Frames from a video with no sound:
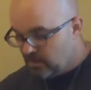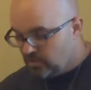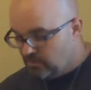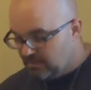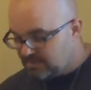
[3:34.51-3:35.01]

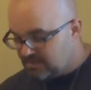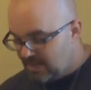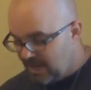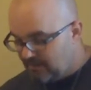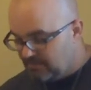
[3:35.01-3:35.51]
You must
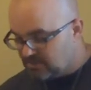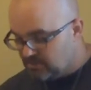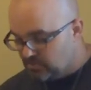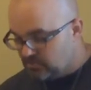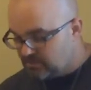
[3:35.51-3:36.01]
not
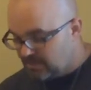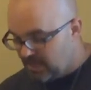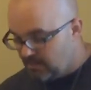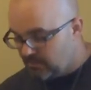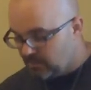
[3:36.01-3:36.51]
misuse the
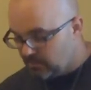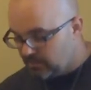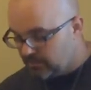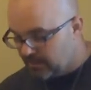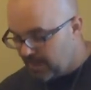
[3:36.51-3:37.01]
name of the Lord
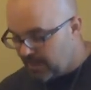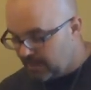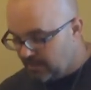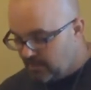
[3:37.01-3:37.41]
your God.